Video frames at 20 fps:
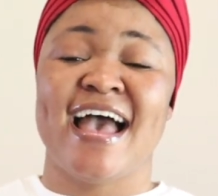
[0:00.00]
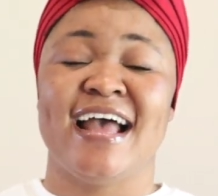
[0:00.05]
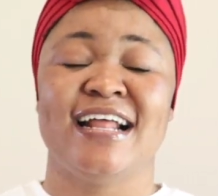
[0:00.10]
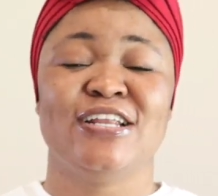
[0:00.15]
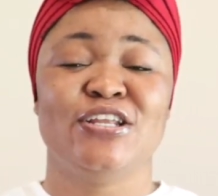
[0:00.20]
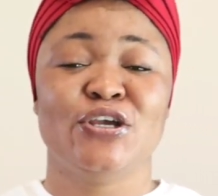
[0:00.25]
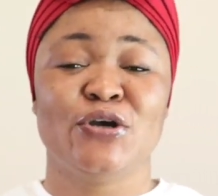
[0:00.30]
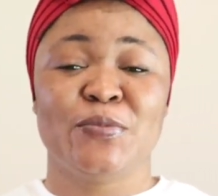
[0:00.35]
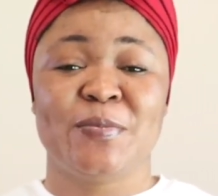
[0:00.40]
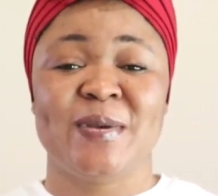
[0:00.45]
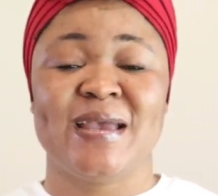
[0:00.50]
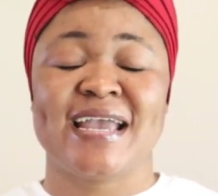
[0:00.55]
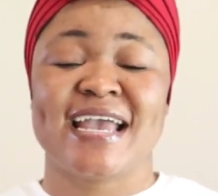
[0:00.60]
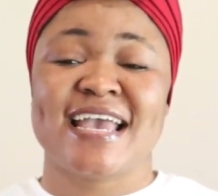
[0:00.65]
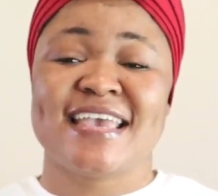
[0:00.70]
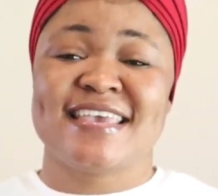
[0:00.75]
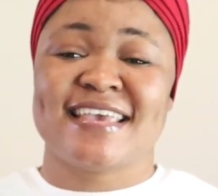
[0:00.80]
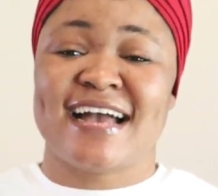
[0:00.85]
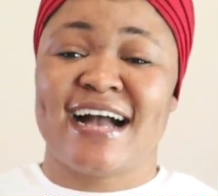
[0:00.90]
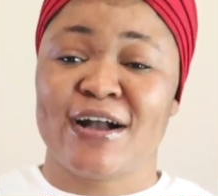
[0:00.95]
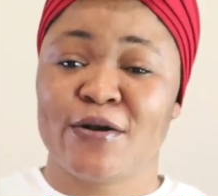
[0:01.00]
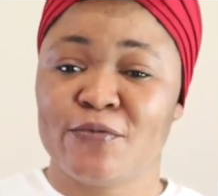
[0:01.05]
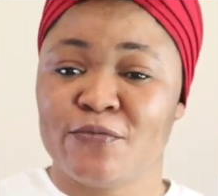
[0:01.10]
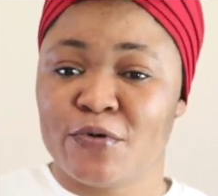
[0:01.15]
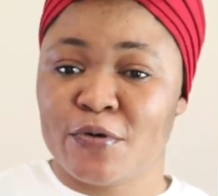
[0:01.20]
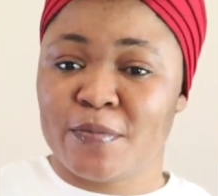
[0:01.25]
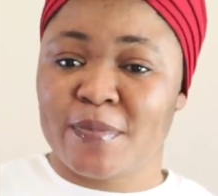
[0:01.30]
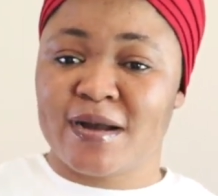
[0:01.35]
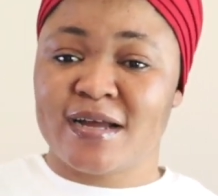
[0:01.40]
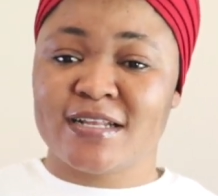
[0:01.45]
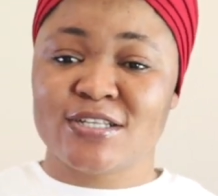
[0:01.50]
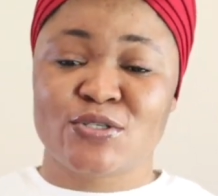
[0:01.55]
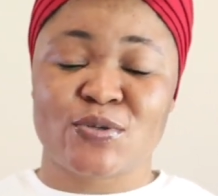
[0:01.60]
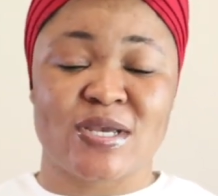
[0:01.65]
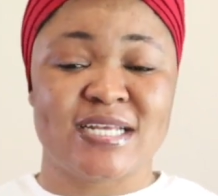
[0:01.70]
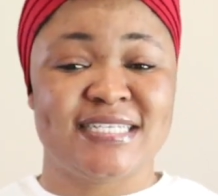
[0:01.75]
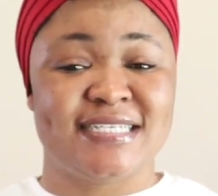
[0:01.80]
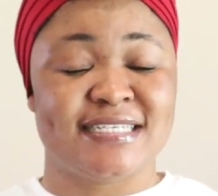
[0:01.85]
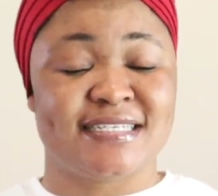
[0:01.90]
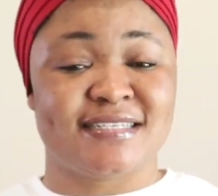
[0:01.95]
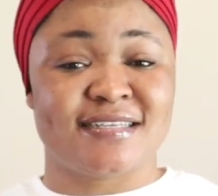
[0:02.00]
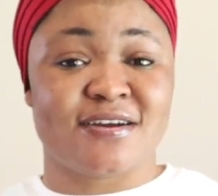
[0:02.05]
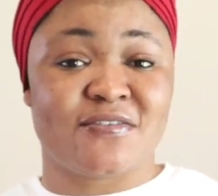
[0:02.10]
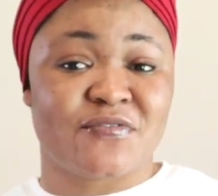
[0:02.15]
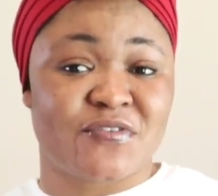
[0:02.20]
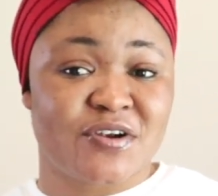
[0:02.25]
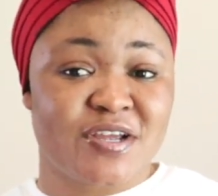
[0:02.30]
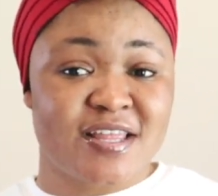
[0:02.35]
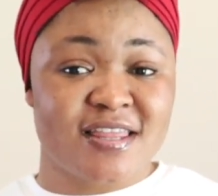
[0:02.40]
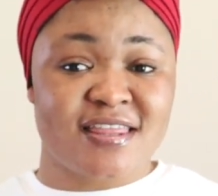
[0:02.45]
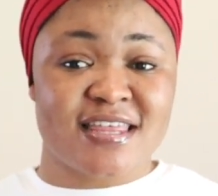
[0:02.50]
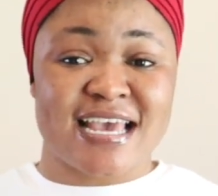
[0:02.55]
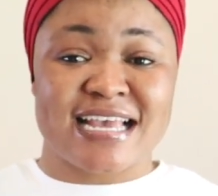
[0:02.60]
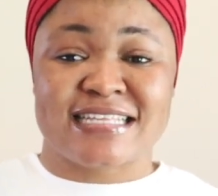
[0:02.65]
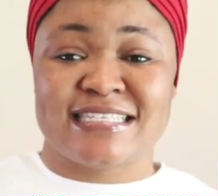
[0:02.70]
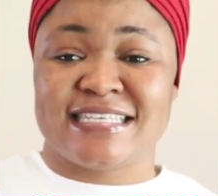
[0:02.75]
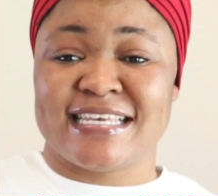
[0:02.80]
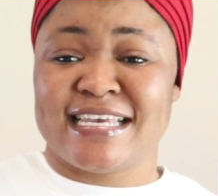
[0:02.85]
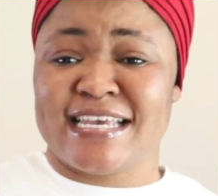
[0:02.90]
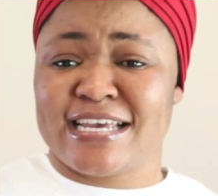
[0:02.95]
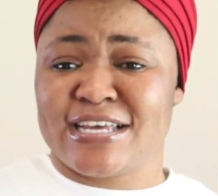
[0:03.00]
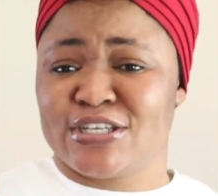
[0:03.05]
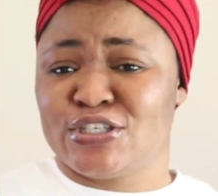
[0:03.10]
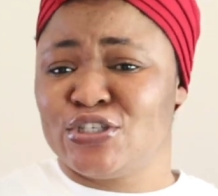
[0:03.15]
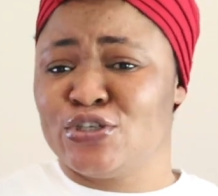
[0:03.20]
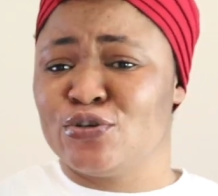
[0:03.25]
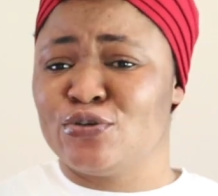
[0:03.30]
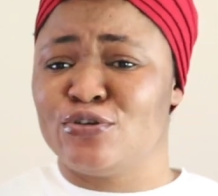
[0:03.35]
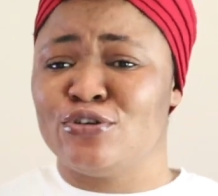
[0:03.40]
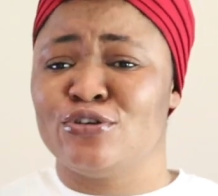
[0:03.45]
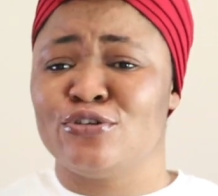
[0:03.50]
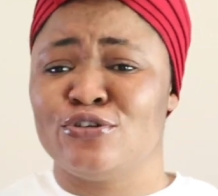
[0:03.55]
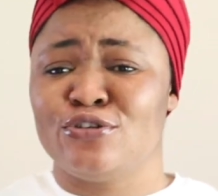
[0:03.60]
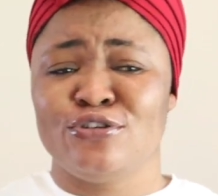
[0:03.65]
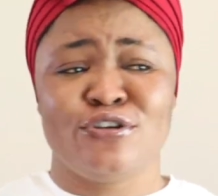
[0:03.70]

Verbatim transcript: and you being a young woman 27 30 years you you,